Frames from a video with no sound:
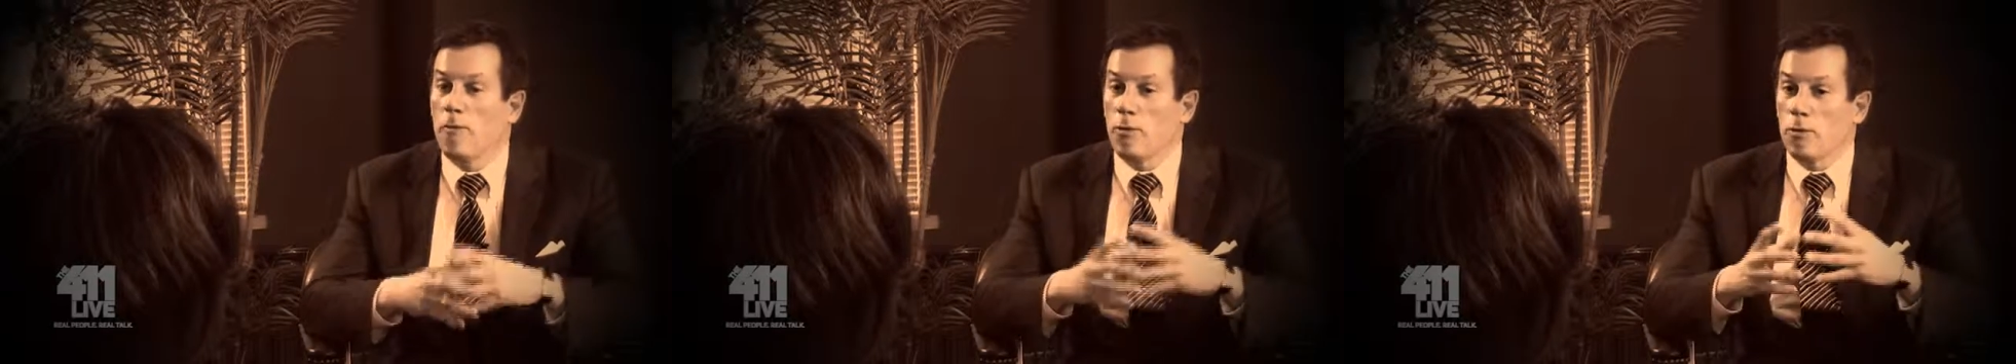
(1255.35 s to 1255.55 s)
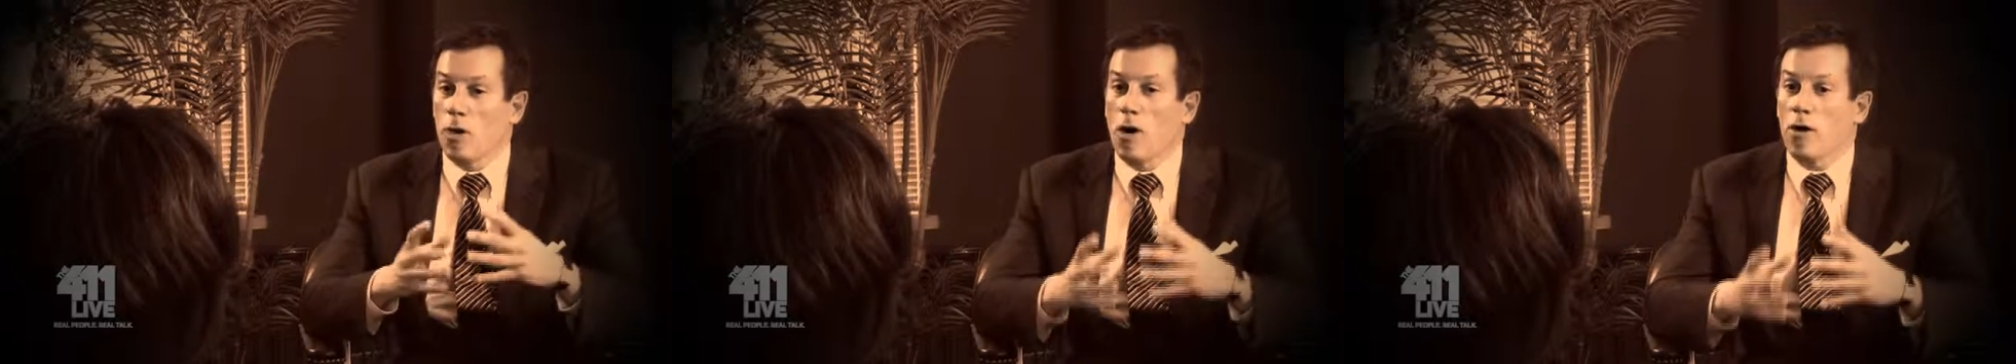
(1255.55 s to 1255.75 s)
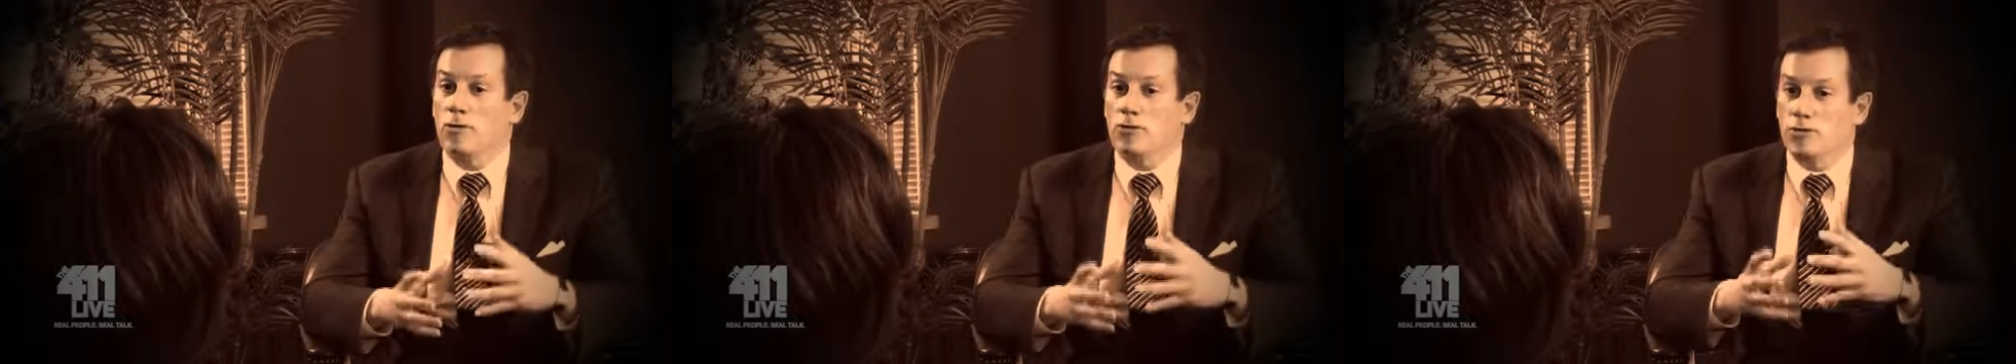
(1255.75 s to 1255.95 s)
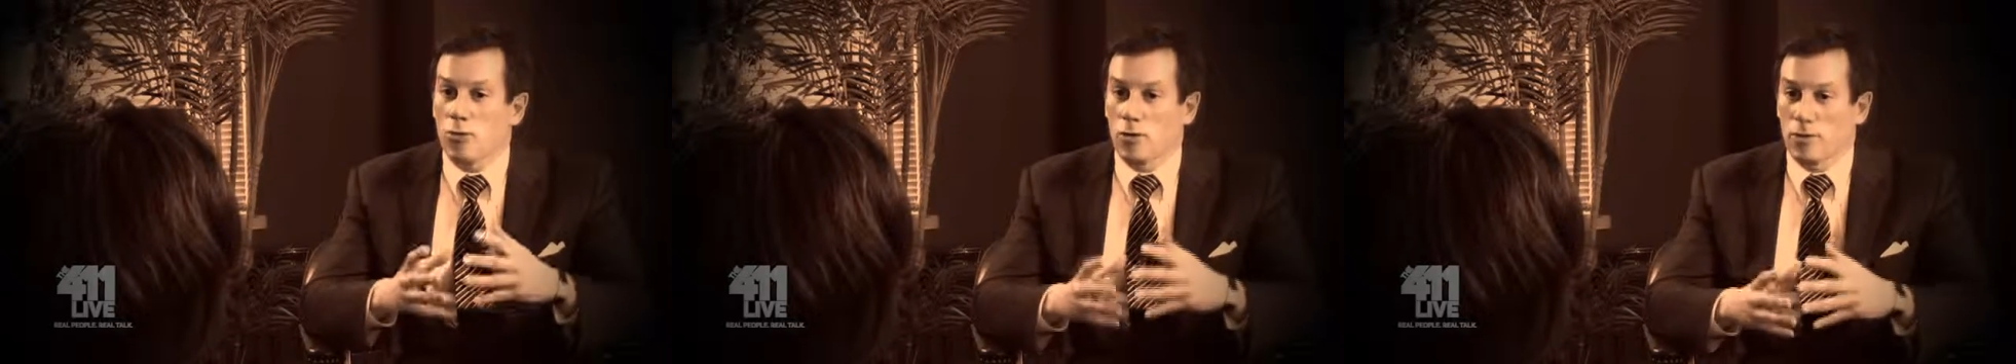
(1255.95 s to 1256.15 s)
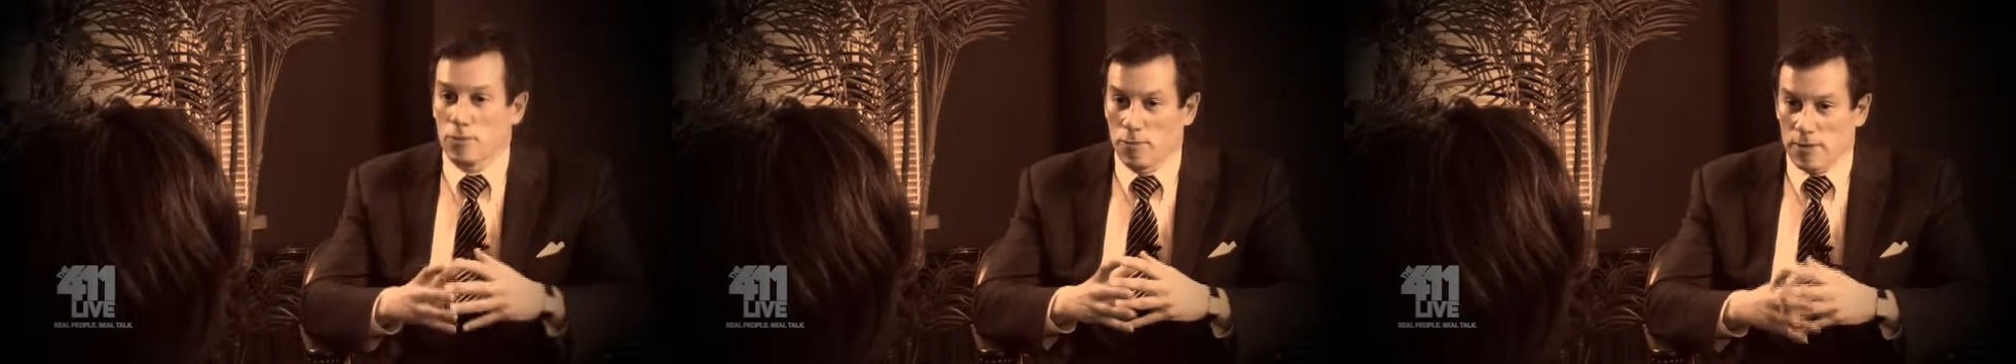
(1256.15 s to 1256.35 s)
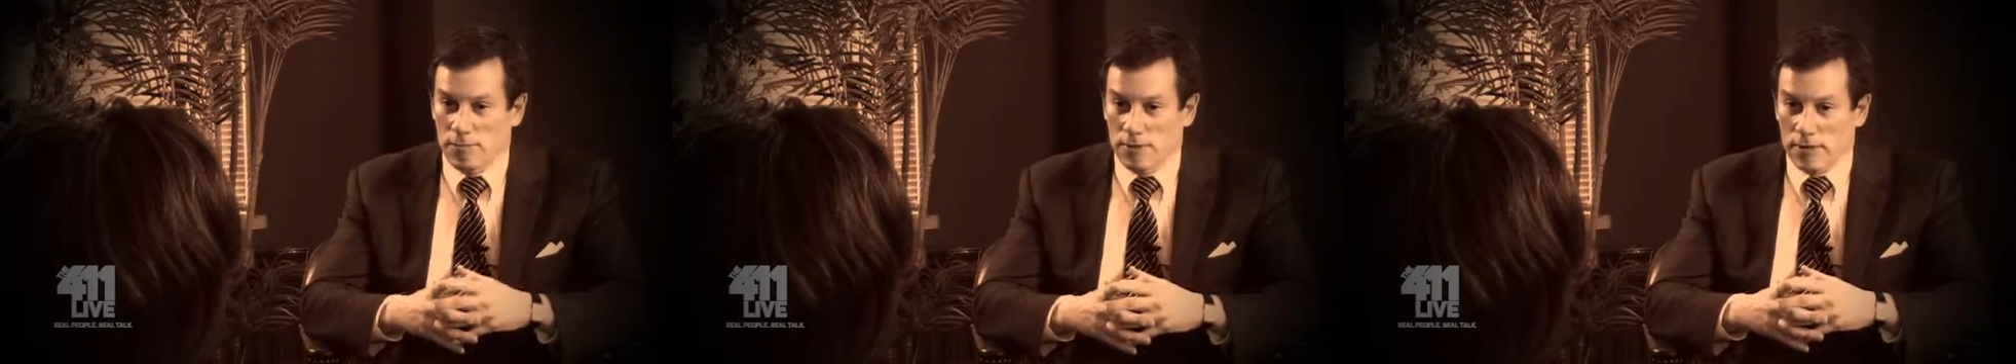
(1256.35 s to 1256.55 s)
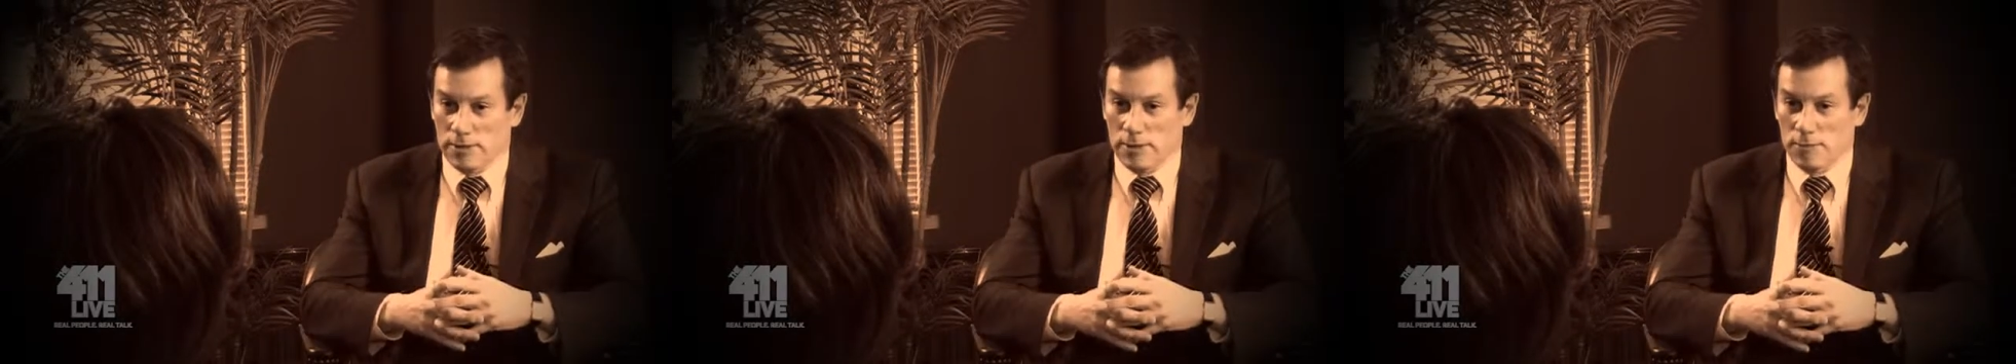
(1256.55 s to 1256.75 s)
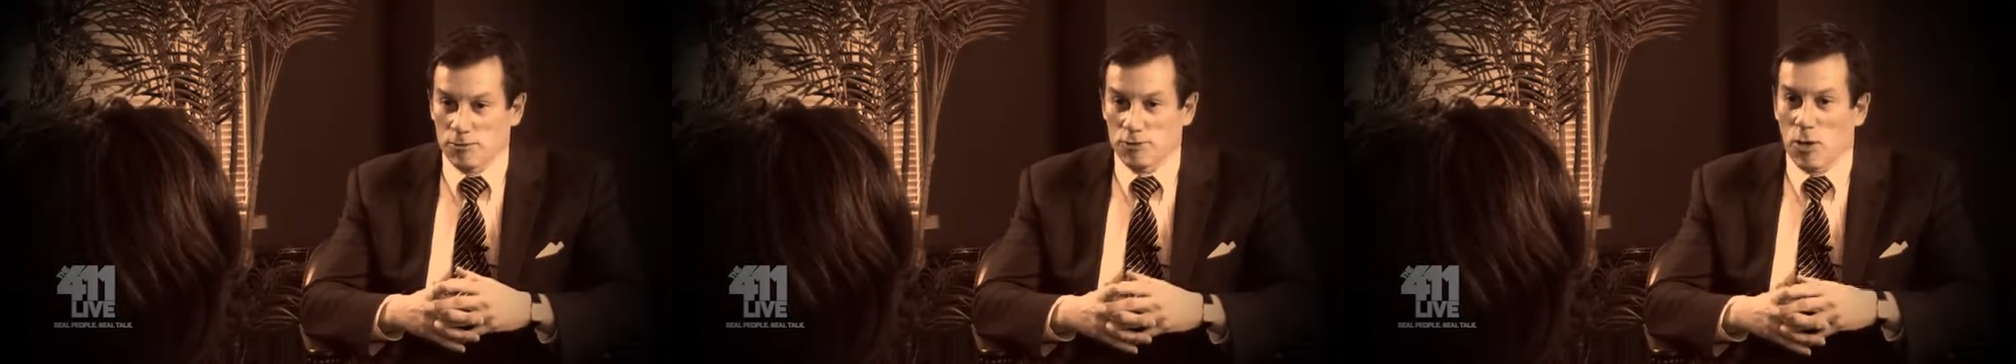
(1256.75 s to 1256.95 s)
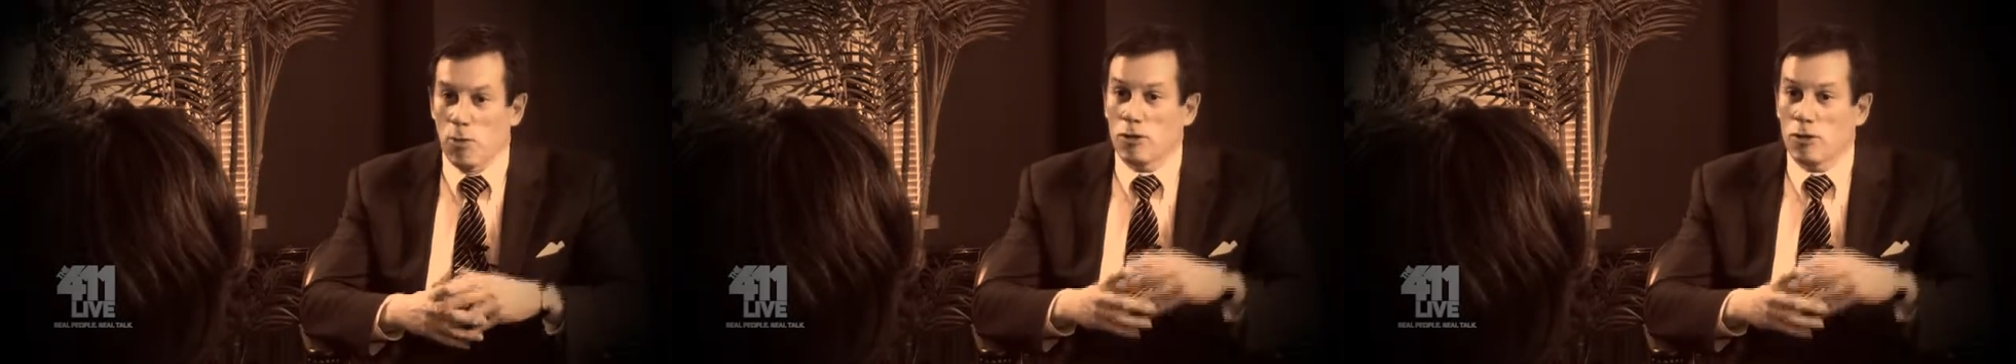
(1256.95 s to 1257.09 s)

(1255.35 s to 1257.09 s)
but we also work with the victims.